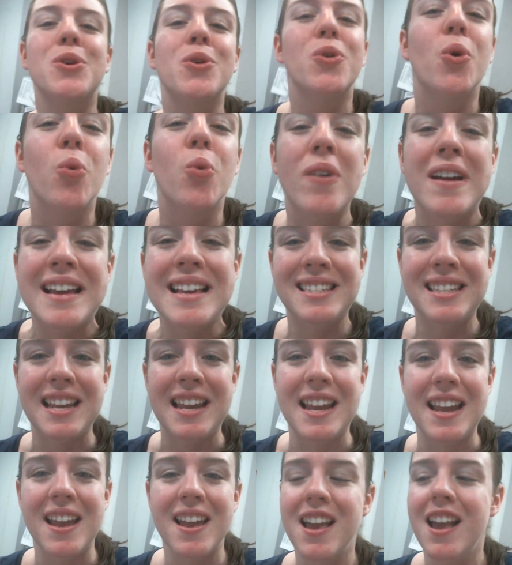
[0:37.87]
are
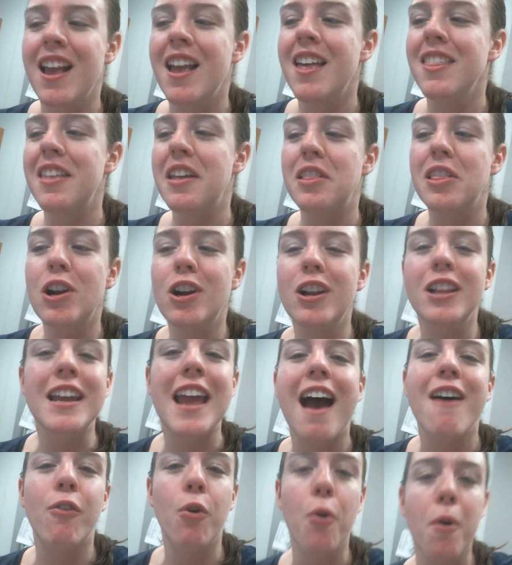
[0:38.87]
greasy. They literally
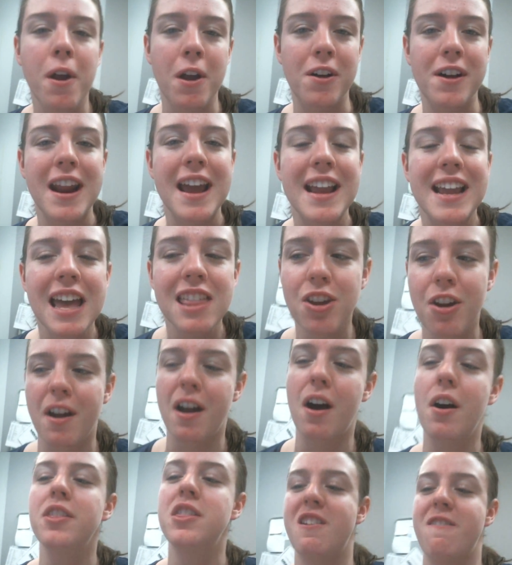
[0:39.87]
have oil, and I get they're
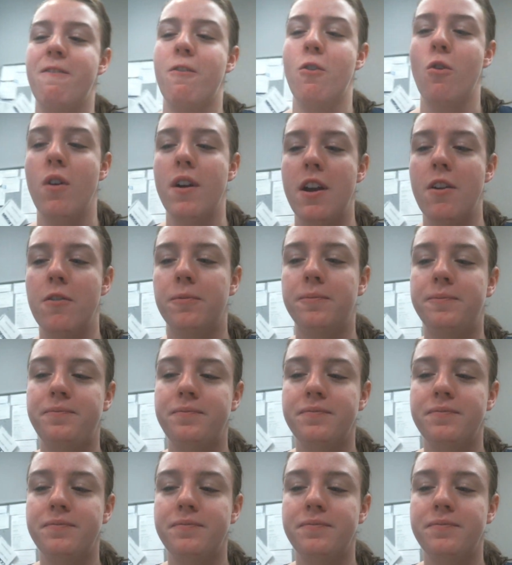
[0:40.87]
healthy for you.